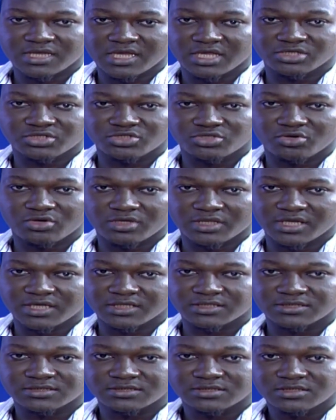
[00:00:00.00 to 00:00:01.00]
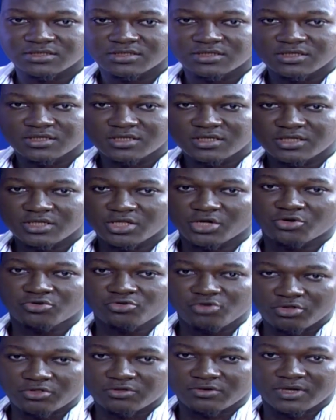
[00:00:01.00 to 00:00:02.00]
ensure that the
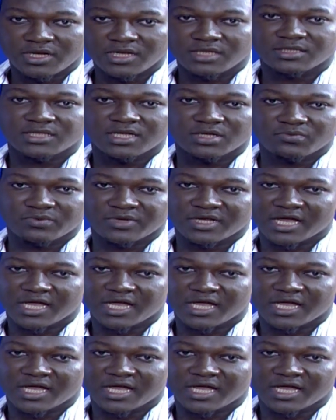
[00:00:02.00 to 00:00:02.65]
growth rate that we